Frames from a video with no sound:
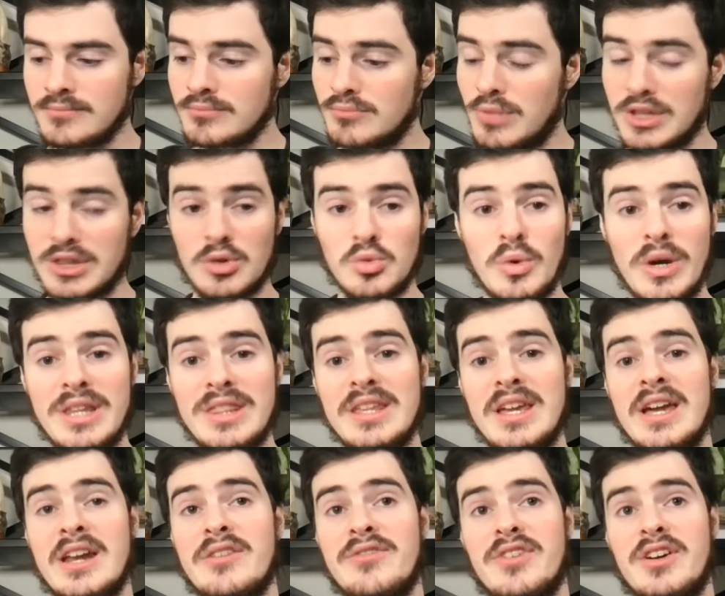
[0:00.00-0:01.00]
But the way the
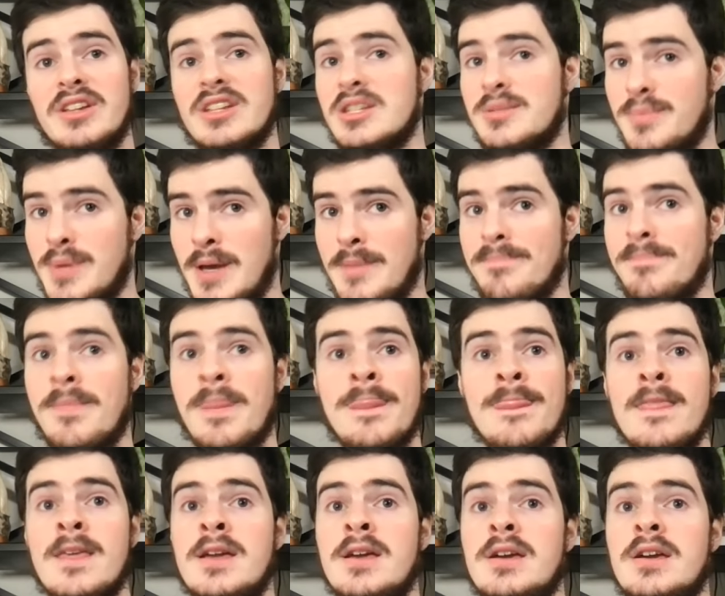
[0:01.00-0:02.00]
NFL has been,
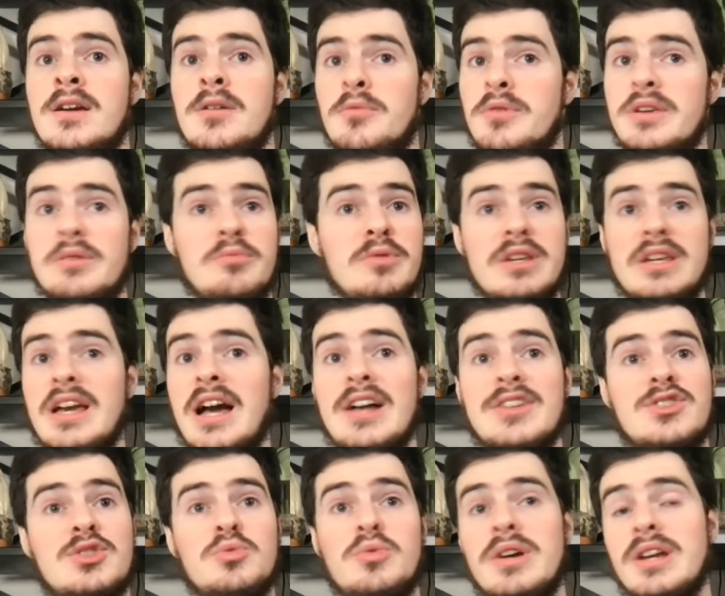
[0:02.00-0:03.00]
we
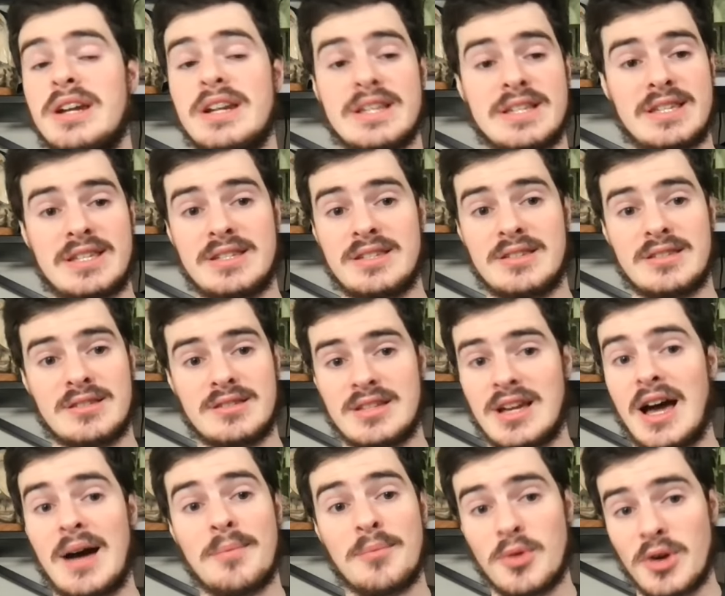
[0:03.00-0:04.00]
got to witness
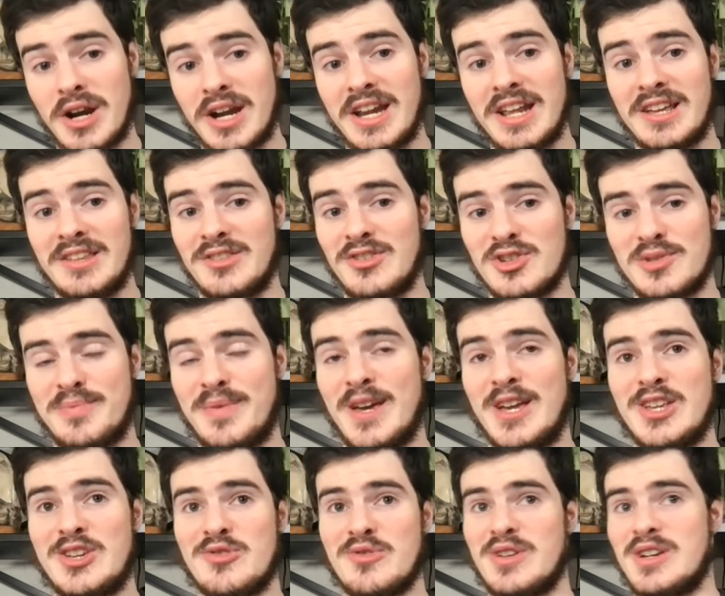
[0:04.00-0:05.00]
Tom Brady and those
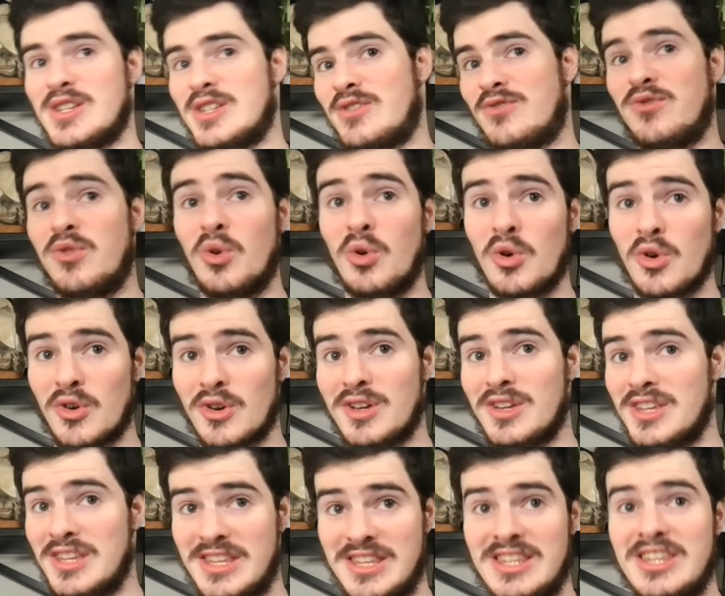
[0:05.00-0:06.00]
Patriots for
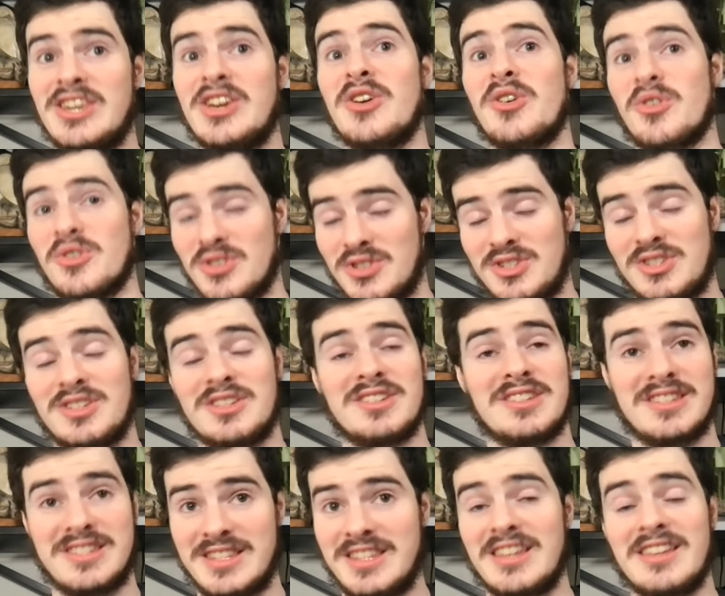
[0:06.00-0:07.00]
years,
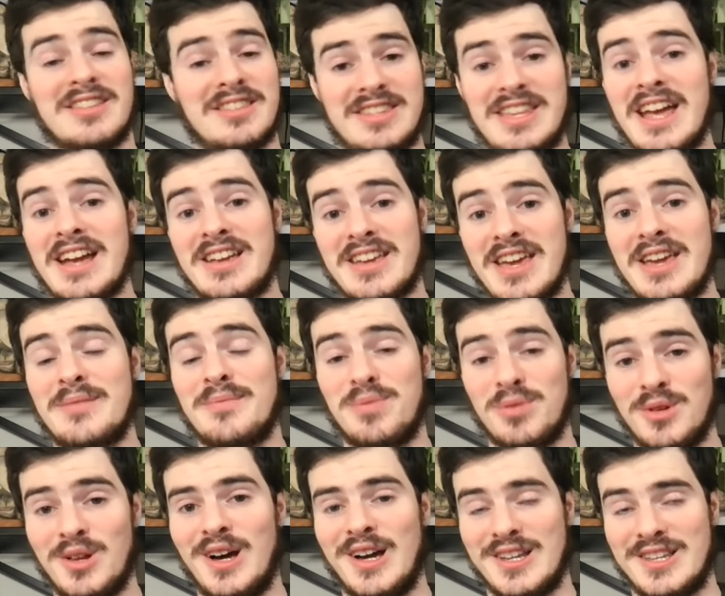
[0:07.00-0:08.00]
decade
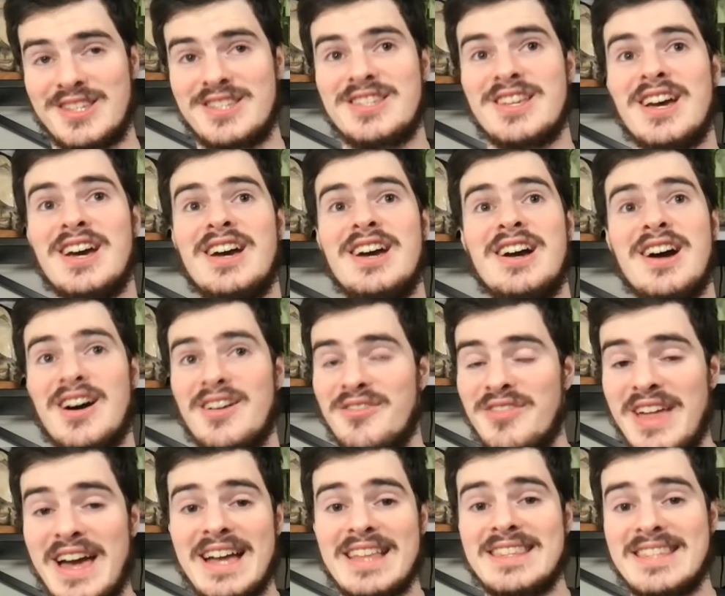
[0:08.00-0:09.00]
plus of
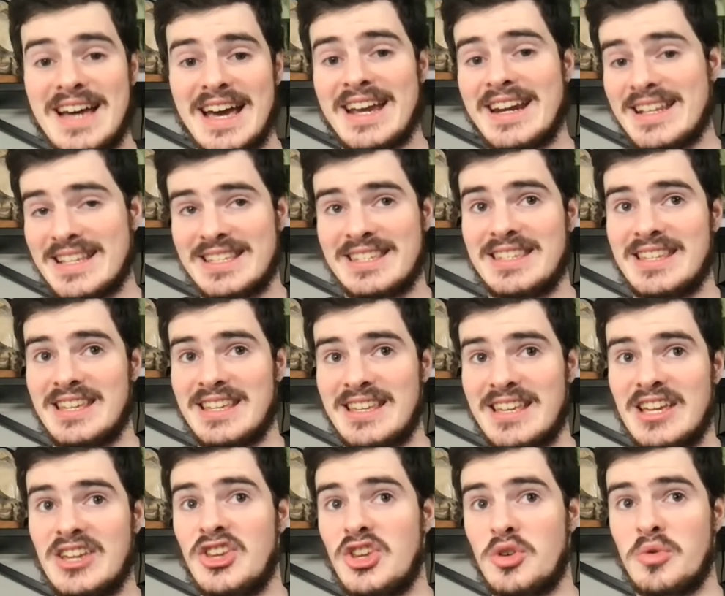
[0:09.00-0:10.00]
that dynasty
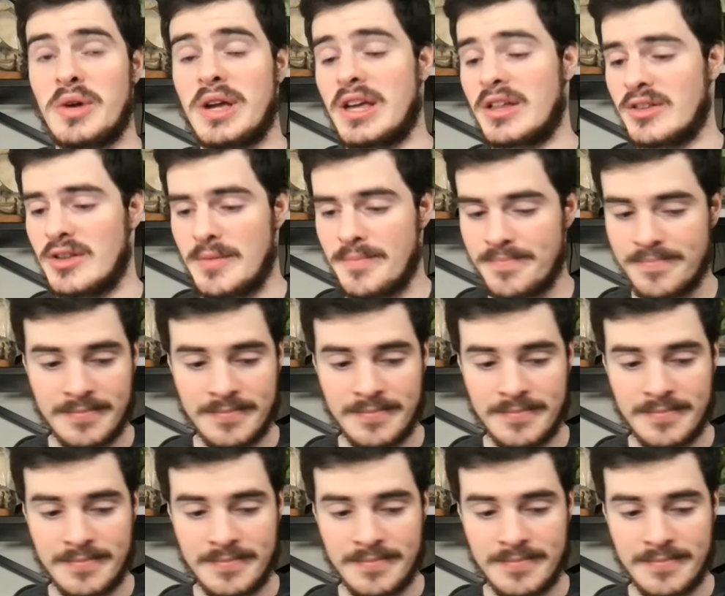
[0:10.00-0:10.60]
in New England.